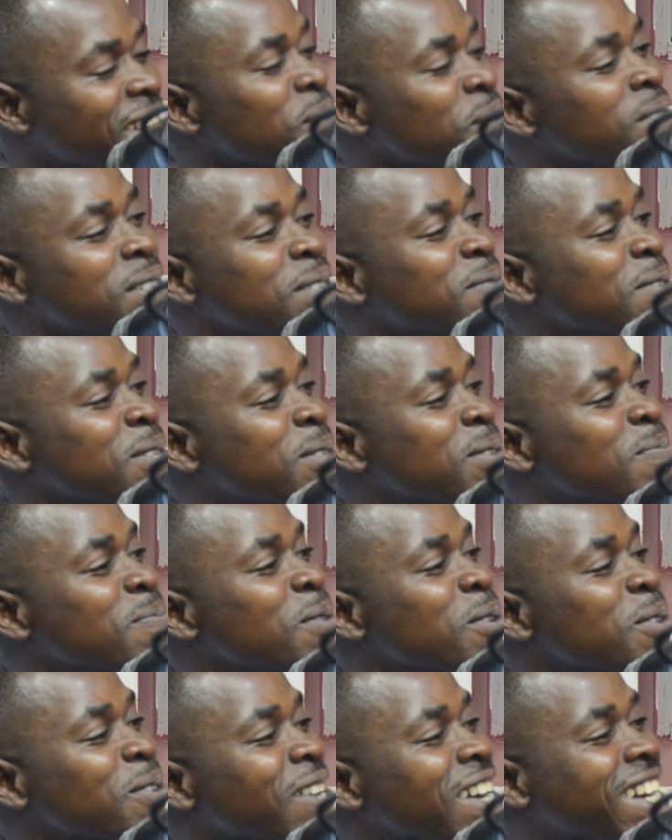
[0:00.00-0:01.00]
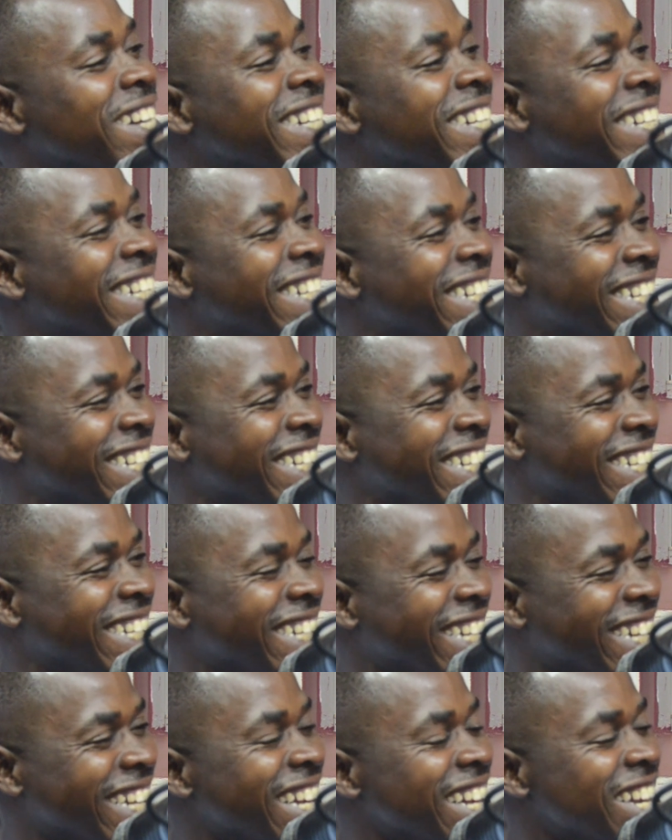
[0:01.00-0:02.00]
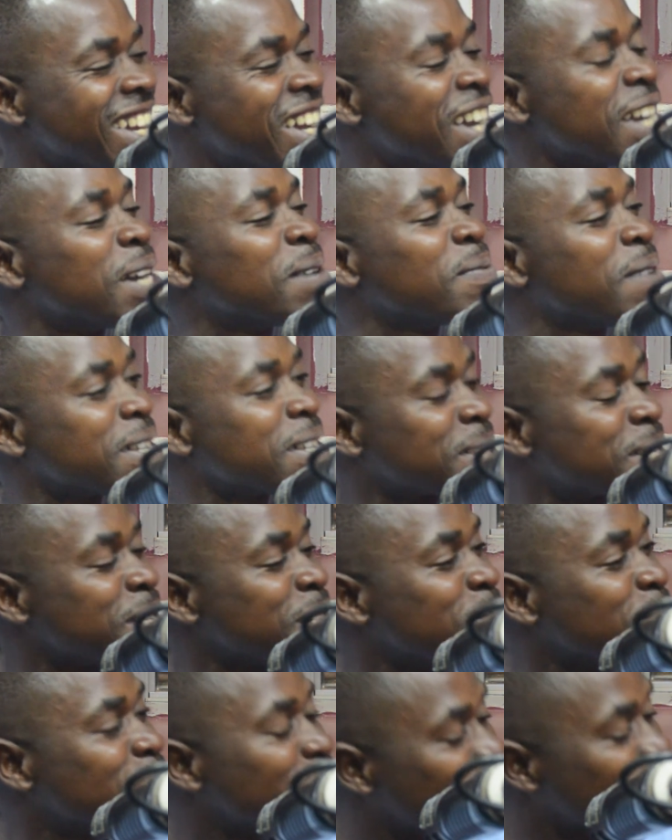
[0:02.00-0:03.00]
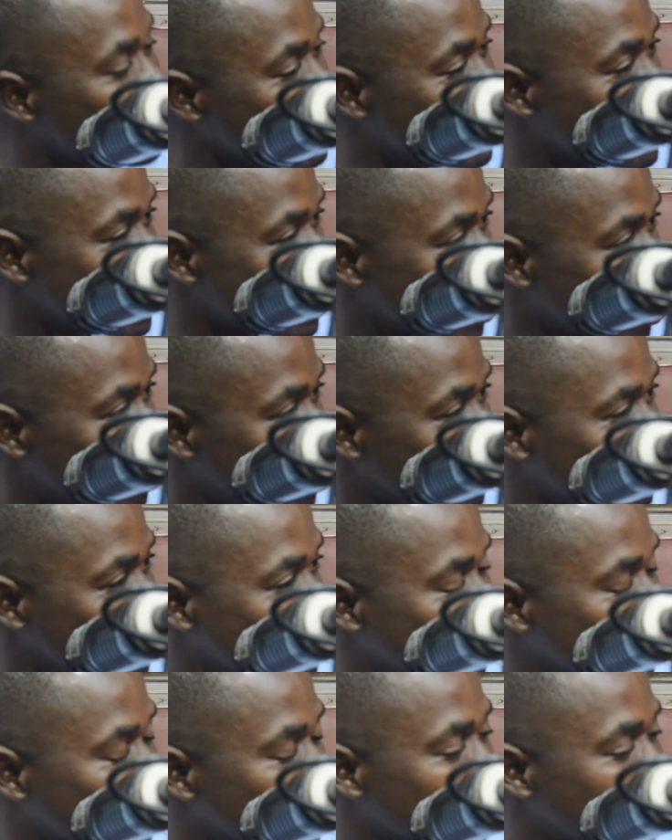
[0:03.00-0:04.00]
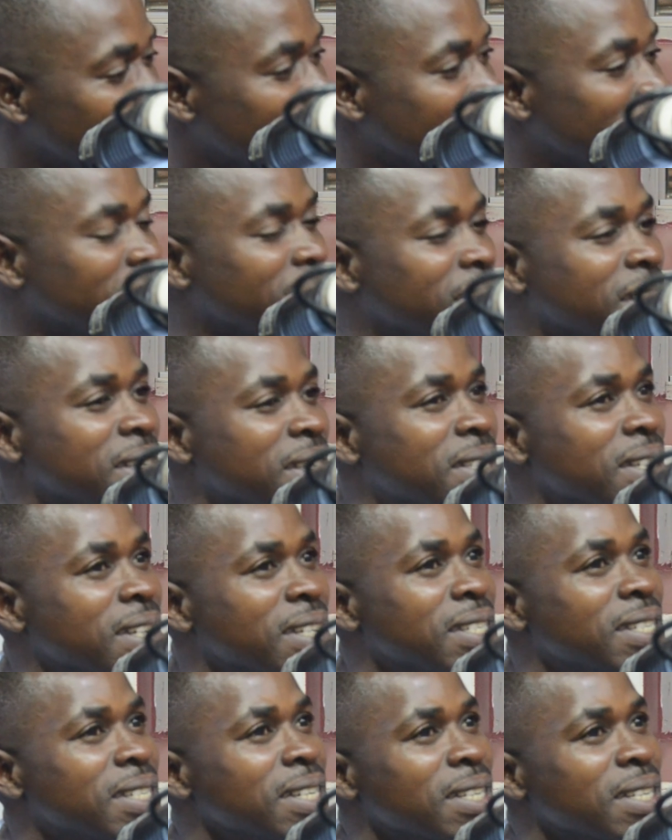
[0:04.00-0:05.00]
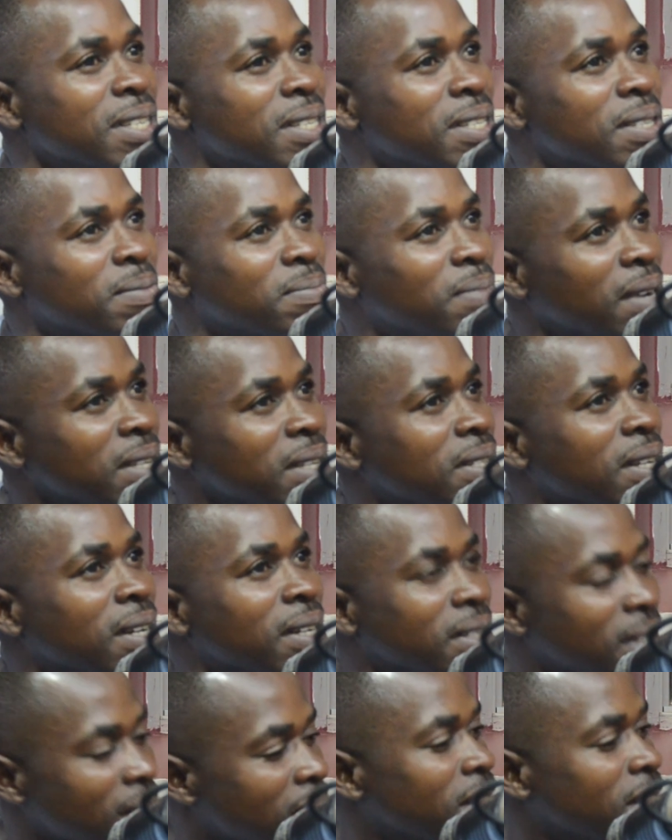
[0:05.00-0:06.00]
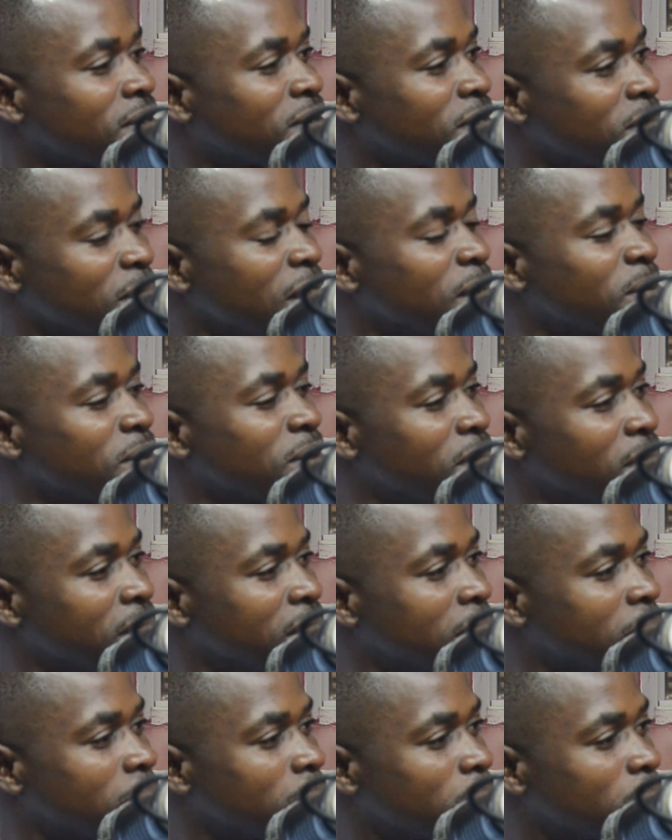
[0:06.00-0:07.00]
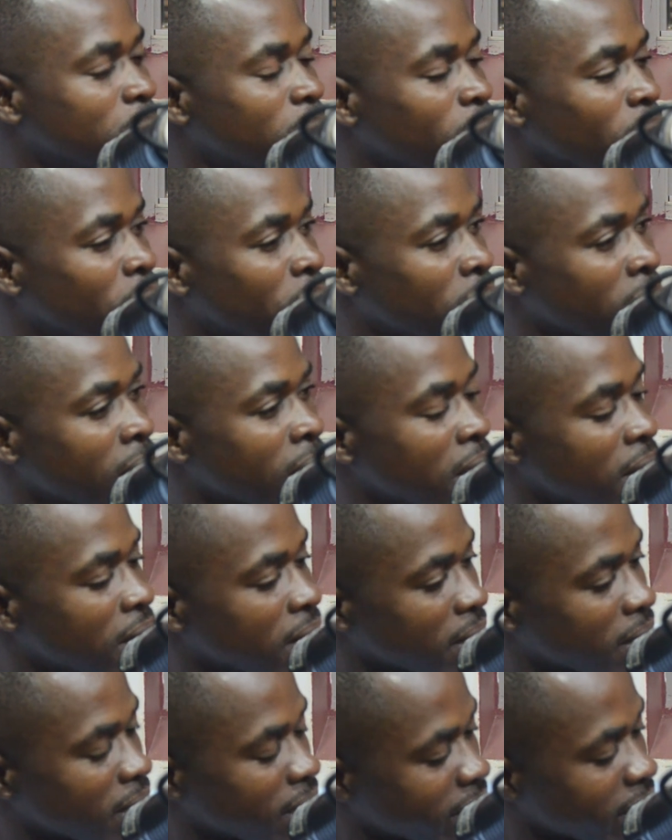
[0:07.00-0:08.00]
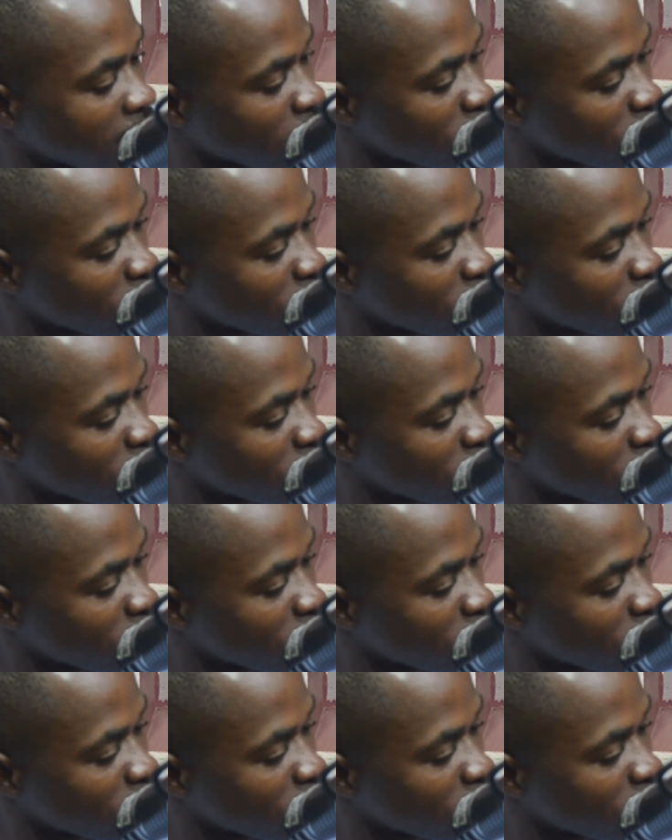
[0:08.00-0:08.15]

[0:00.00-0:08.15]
Not even tomorrow. I am asking you to quit now. He said, yes, Pastor. Yeah, for me I'm going. Then I